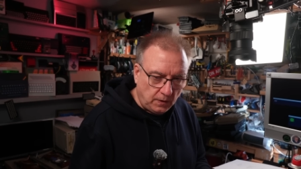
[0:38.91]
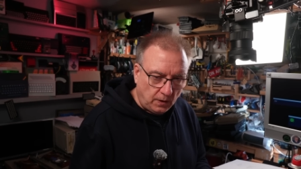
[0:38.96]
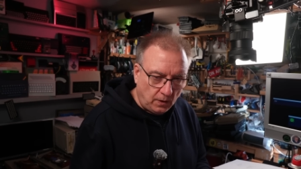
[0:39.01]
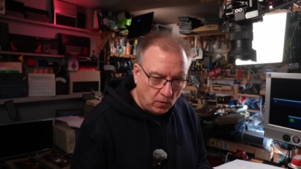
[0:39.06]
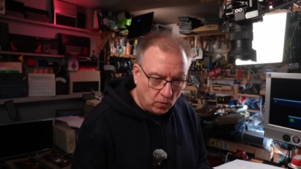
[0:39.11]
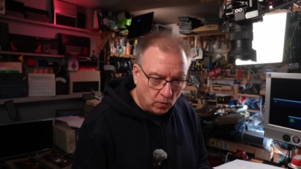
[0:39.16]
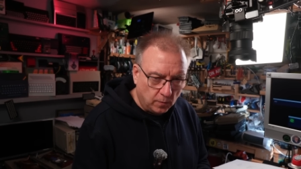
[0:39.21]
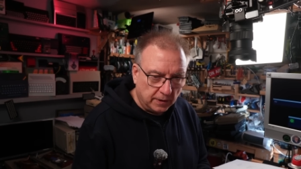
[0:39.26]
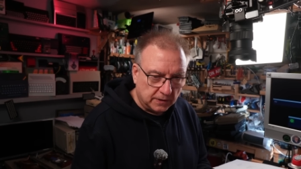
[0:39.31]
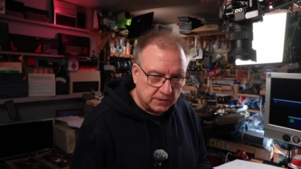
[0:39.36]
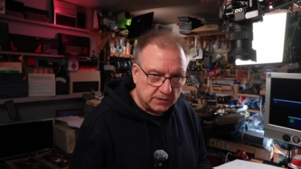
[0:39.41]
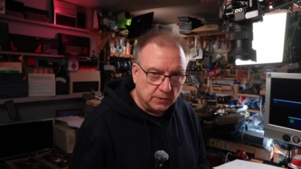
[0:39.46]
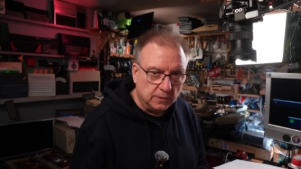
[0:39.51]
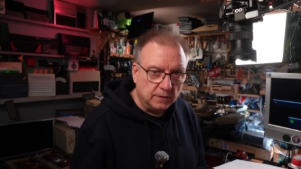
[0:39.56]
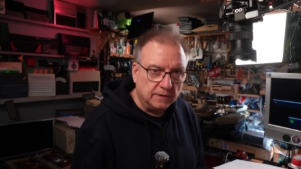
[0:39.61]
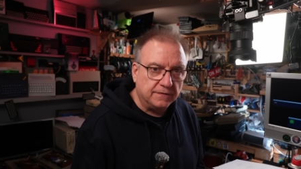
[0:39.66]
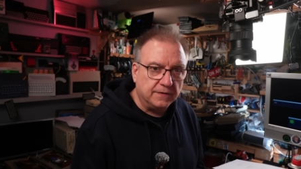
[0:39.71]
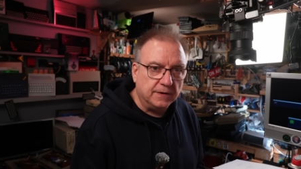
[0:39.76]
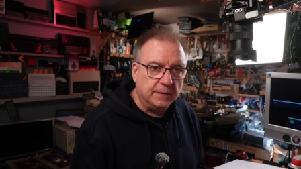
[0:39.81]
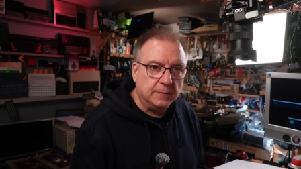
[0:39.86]
almost all
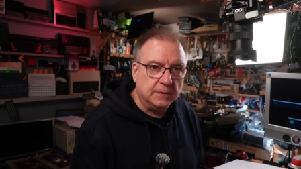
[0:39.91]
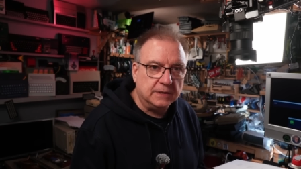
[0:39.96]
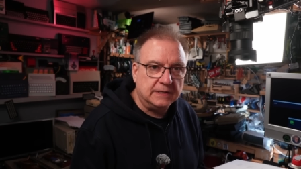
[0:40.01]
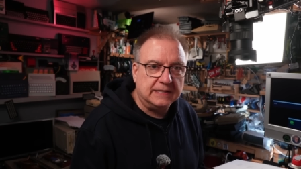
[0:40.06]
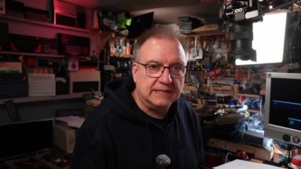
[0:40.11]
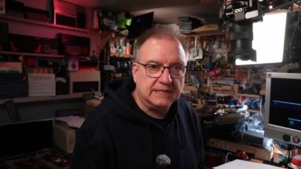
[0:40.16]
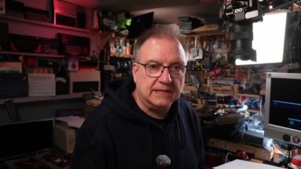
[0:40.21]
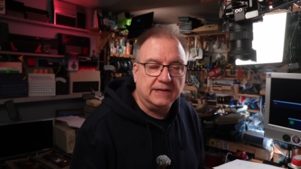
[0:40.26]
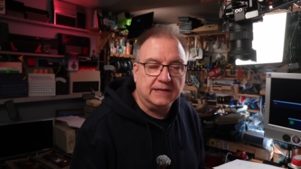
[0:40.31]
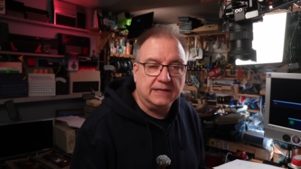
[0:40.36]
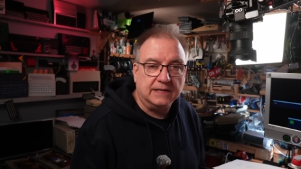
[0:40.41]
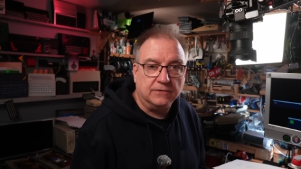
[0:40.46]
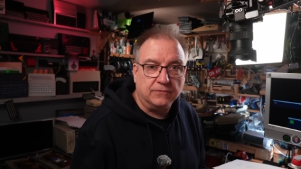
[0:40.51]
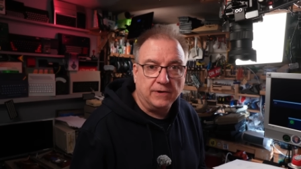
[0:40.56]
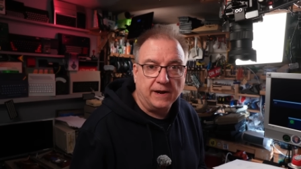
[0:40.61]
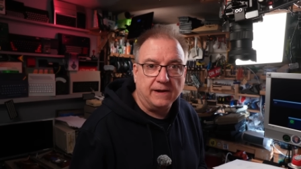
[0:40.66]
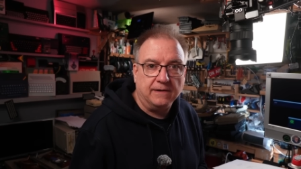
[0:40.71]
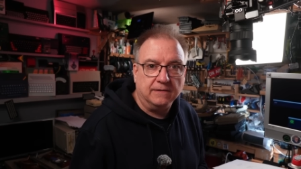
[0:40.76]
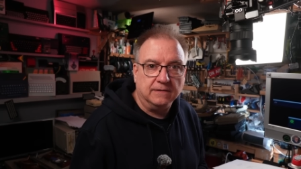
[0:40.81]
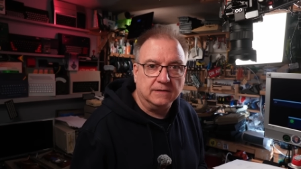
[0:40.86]
of them were designed
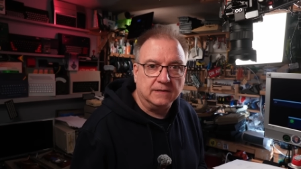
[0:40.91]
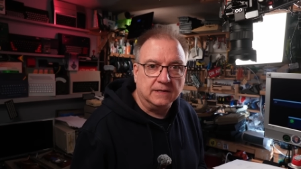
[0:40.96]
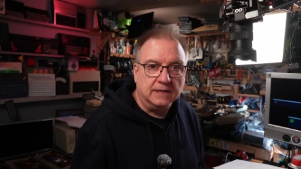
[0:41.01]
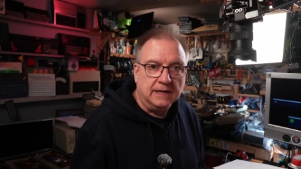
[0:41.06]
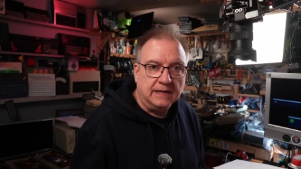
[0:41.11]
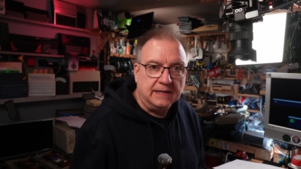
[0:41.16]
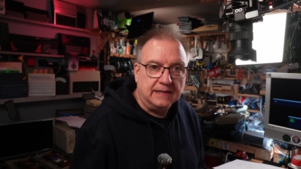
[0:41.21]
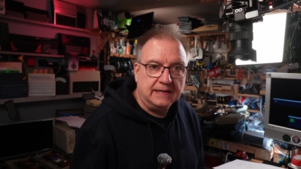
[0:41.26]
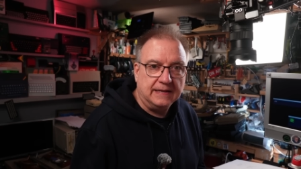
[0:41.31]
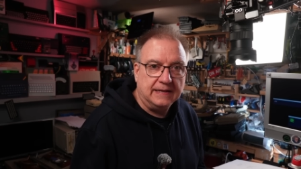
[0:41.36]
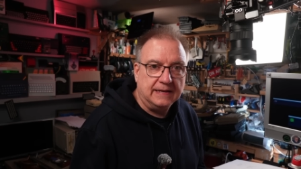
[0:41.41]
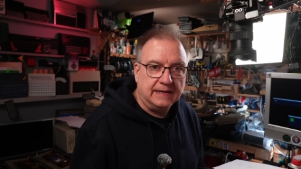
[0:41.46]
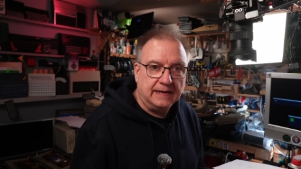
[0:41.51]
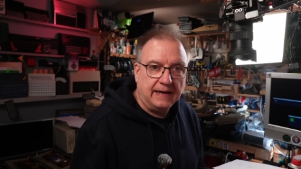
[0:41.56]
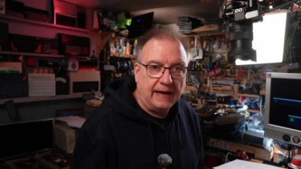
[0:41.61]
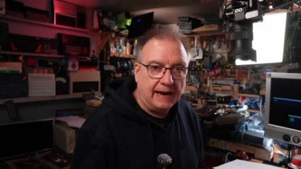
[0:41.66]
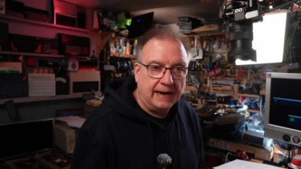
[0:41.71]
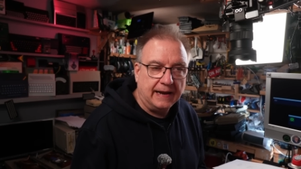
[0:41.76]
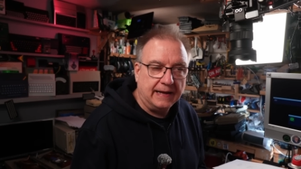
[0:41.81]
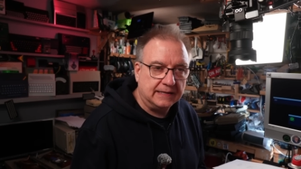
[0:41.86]
around the
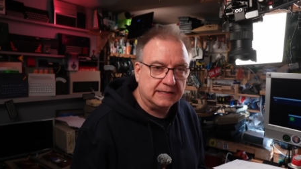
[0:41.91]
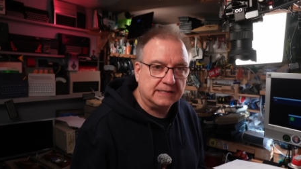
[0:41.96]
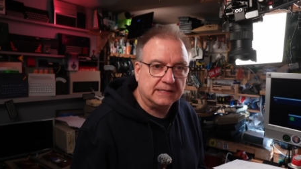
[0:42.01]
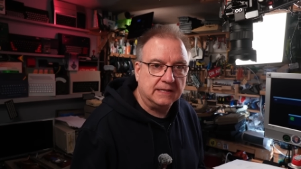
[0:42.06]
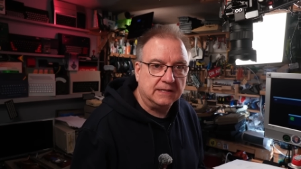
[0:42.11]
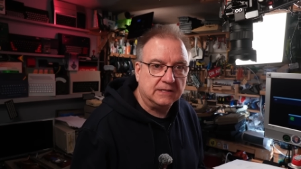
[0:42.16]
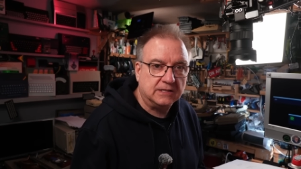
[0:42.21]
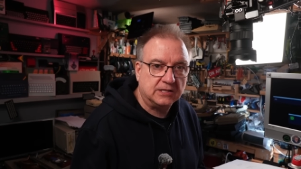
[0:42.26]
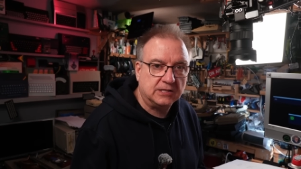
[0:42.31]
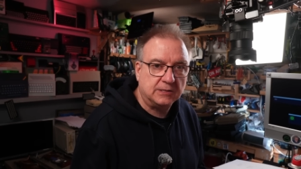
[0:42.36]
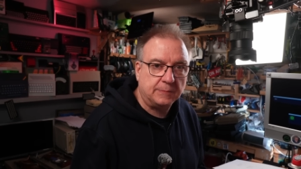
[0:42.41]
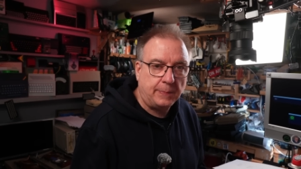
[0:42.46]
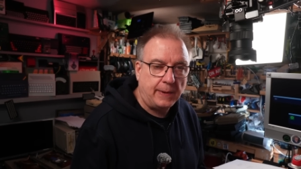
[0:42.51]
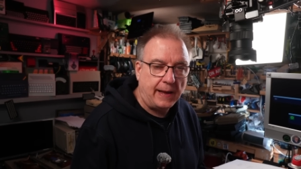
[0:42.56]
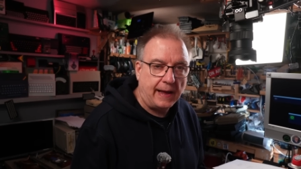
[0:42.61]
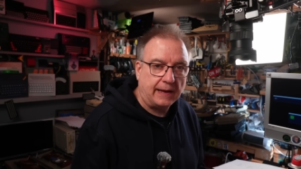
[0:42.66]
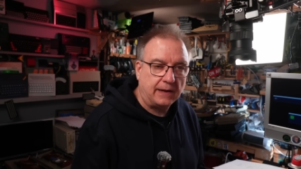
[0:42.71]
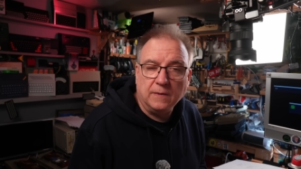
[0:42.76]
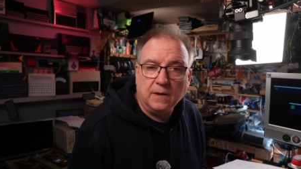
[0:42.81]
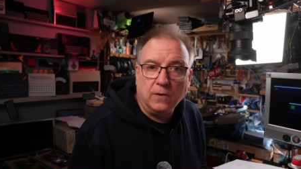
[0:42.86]
LS
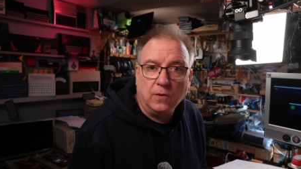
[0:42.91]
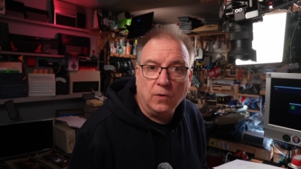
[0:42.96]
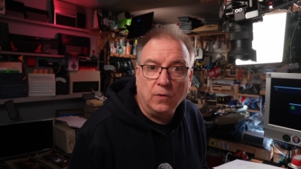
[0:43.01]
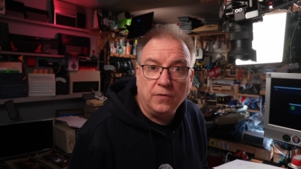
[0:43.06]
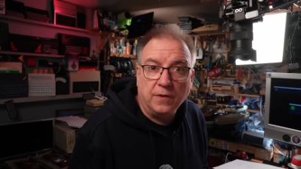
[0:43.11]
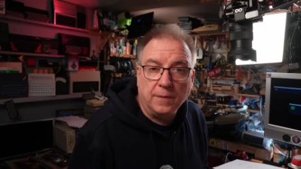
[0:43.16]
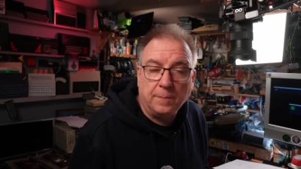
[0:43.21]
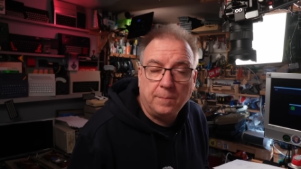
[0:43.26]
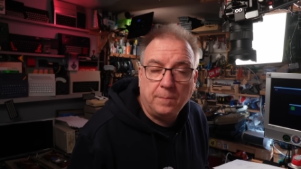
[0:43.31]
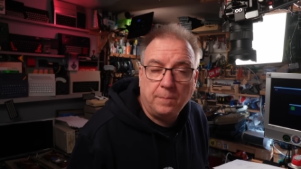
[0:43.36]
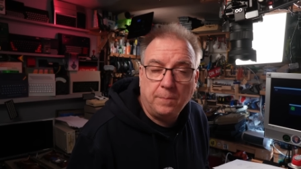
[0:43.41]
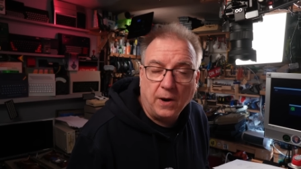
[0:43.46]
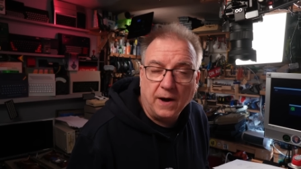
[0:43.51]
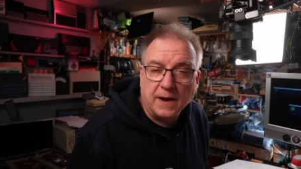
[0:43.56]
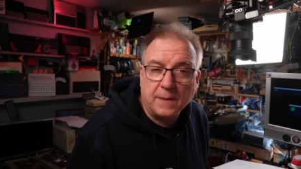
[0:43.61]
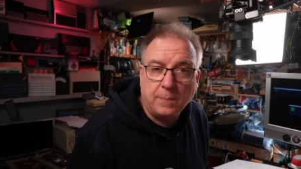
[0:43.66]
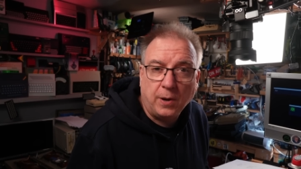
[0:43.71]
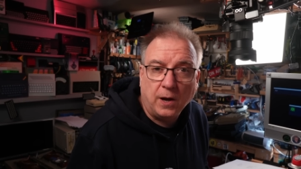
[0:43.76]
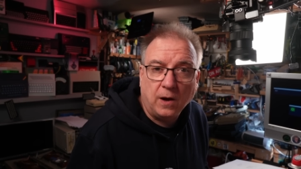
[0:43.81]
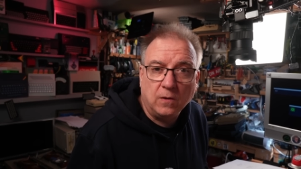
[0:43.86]
spec or the
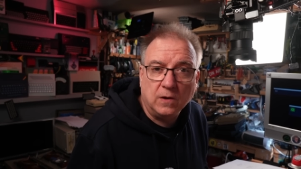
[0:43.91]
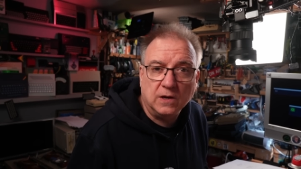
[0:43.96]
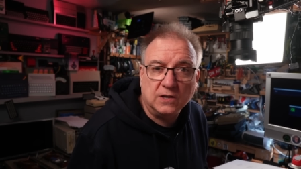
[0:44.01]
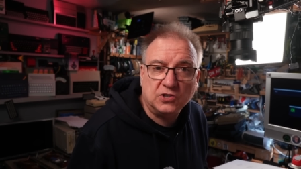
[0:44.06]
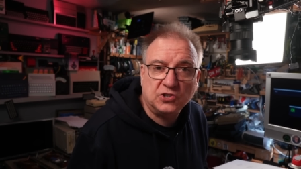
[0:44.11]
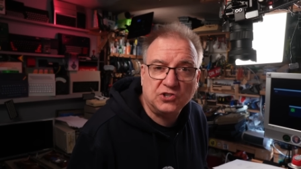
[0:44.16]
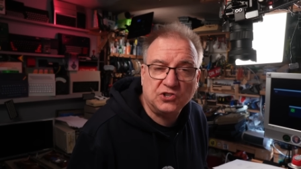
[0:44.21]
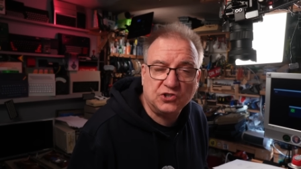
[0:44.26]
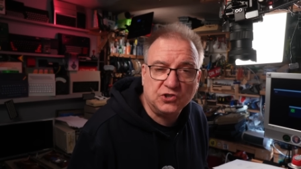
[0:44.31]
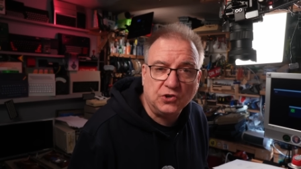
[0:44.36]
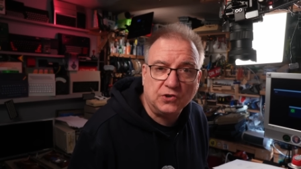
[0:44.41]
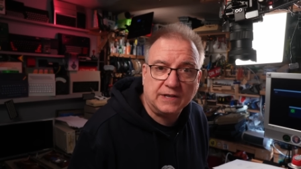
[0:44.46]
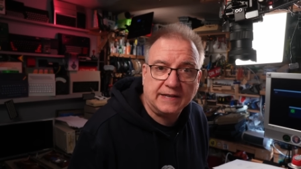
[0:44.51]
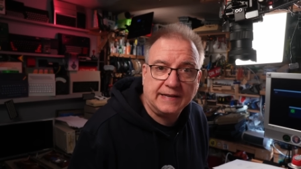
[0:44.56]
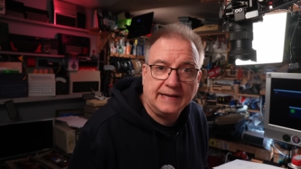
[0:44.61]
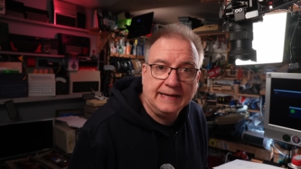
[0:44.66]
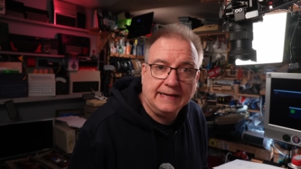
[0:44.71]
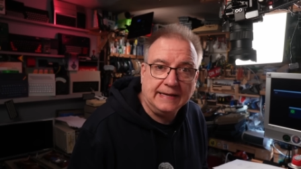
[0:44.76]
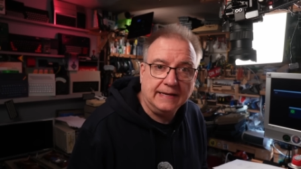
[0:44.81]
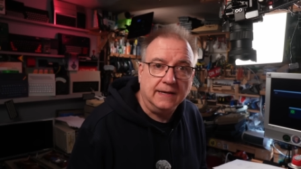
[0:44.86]
bipolar
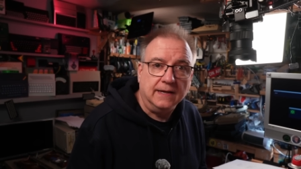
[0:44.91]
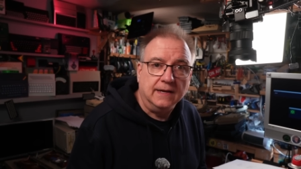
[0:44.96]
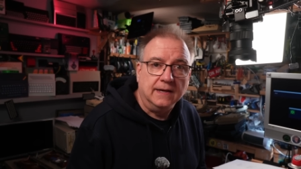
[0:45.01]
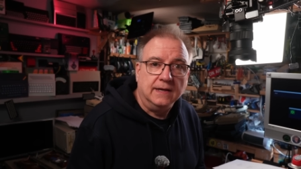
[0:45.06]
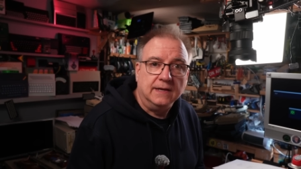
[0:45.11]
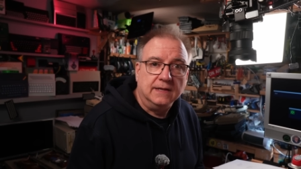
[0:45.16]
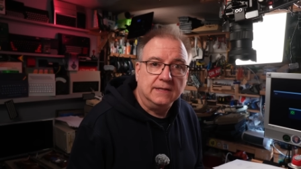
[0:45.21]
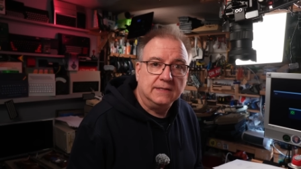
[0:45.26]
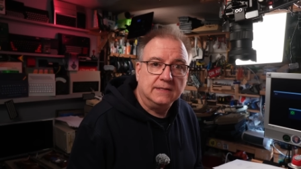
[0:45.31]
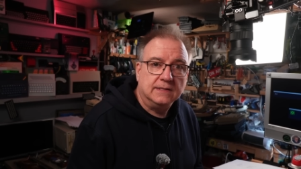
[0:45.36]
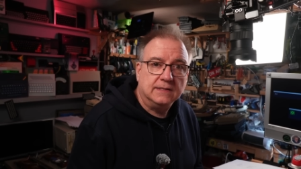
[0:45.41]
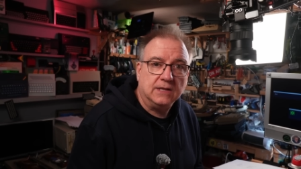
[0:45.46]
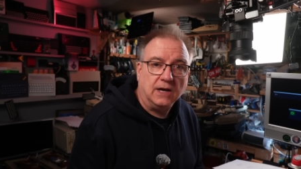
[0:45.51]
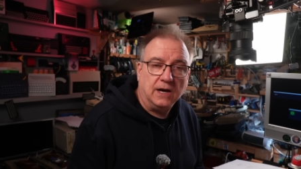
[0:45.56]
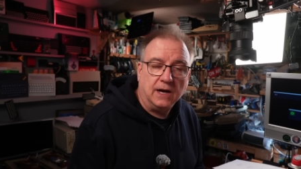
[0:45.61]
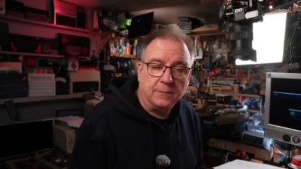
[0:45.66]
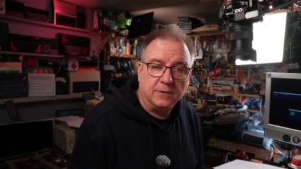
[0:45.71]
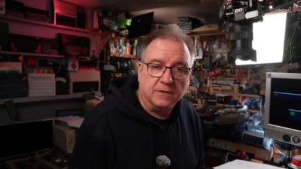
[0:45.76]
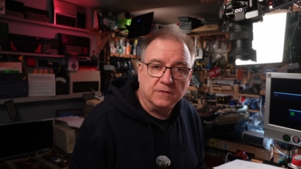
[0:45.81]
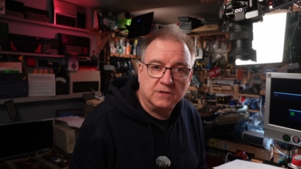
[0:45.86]
Schottky
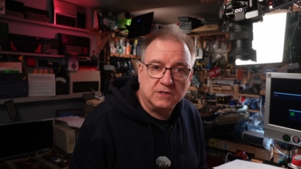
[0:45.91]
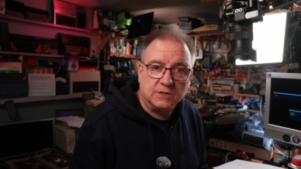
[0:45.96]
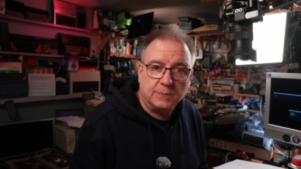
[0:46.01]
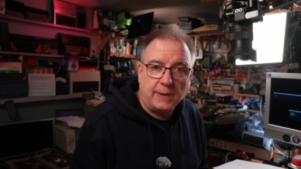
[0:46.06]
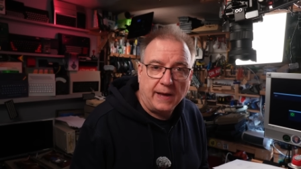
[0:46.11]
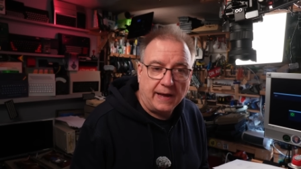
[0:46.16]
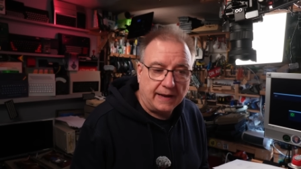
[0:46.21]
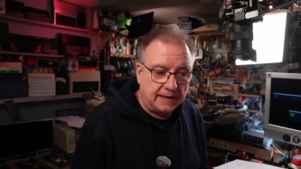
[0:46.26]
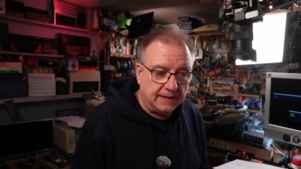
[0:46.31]
type of spec.